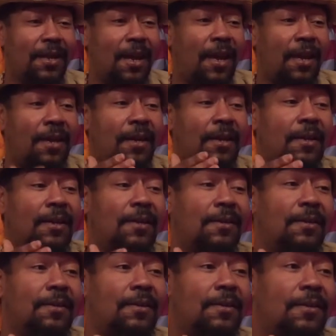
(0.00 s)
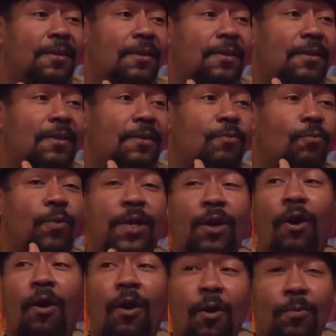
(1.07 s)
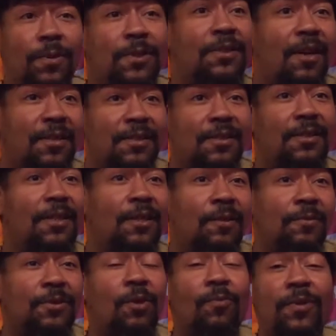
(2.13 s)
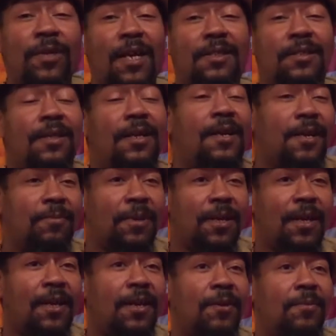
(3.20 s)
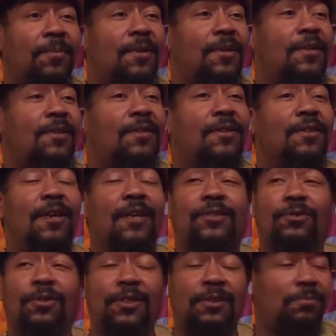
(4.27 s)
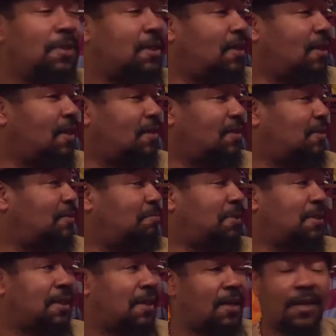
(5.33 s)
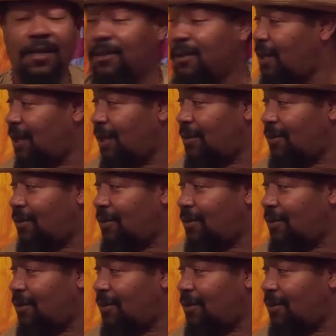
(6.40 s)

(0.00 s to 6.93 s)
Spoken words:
and we all was ourselves. So when that slam came, Georgia Me had this big ass hat